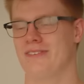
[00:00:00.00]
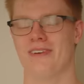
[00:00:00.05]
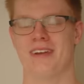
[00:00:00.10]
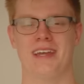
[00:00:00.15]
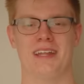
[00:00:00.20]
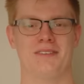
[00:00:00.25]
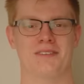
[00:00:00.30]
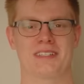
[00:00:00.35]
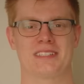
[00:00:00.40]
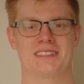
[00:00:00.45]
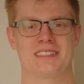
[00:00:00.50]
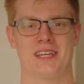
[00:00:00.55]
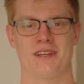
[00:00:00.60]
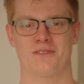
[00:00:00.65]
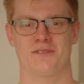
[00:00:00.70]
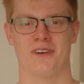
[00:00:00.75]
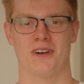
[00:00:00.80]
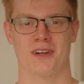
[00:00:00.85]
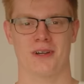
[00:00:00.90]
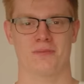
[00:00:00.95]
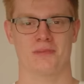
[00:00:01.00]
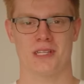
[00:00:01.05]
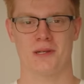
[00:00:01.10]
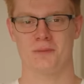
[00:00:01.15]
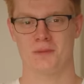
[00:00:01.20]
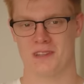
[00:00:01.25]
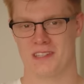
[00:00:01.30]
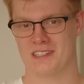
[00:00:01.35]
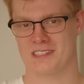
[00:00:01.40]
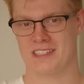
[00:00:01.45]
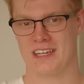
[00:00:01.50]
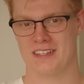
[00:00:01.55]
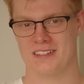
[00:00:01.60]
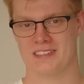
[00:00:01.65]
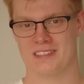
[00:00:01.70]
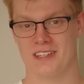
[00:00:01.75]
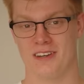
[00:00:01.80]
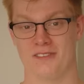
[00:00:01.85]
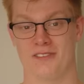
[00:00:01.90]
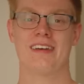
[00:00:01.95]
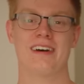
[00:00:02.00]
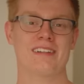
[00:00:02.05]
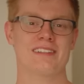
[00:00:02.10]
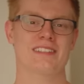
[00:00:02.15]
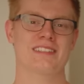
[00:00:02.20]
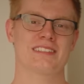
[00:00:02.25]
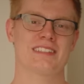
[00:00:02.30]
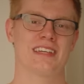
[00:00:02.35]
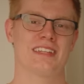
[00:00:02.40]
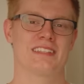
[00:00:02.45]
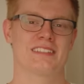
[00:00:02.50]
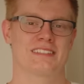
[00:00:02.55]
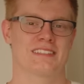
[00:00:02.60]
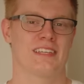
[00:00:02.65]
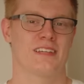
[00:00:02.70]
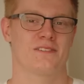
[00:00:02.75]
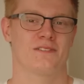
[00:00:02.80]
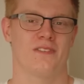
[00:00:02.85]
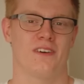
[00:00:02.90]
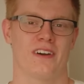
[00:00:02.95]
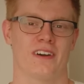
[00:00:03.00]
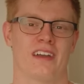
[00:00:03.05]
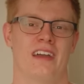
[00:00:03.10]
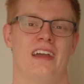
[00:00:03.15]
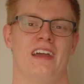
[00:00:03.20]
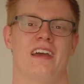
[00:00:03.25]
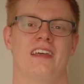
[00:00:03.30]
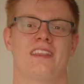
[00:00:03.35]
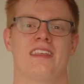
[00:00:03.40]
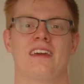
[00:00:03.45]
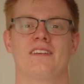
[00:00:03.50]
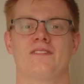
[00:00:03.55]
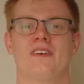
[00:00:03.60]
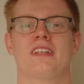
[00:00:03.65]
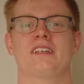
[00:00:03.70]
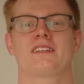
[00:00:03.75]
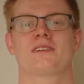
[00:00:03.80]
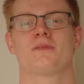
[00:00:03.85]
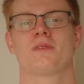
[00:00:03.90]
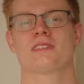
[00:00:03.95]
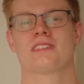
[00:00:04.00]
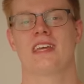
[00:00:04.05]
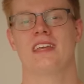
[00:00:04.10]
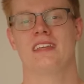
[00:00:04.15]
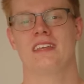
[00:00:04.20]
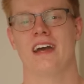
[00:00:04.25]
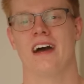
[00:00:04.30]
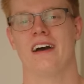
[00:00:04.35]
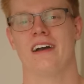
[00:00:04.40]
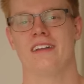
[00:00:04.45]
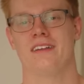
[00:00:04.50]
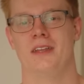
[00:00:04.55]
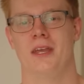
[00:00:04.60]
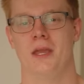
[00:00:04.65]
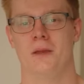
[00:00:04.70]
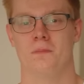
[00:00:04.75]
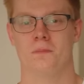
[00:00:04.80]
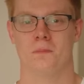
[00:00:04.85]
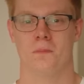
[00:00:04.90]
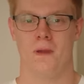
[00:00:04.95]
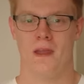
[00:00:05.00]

what kind of a sick comes up with this kind of stuff? Not just any sick the inventor was a guy named